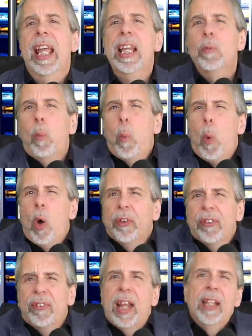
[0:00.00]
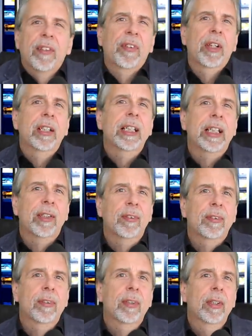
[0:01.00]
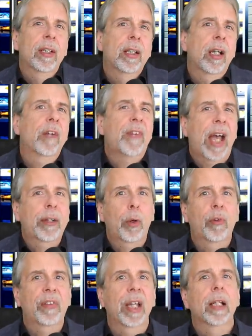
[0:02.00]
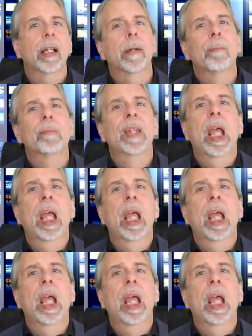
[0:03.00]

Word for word: in one sense at least, of Adolf Hitler